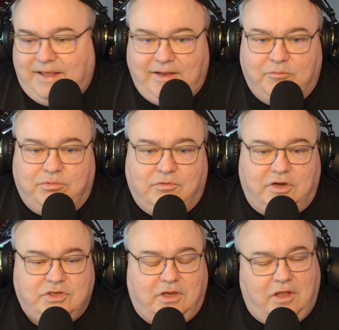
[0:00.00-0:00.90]
King of
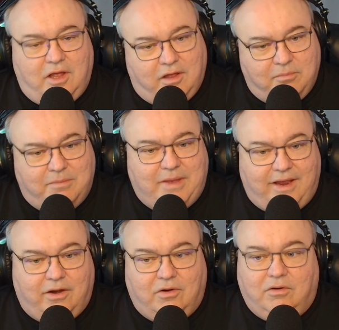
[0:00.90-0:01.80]
Prussia,
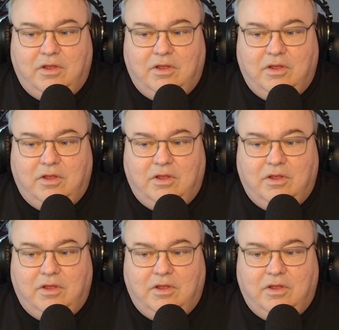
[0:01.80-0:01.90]
Hubamer,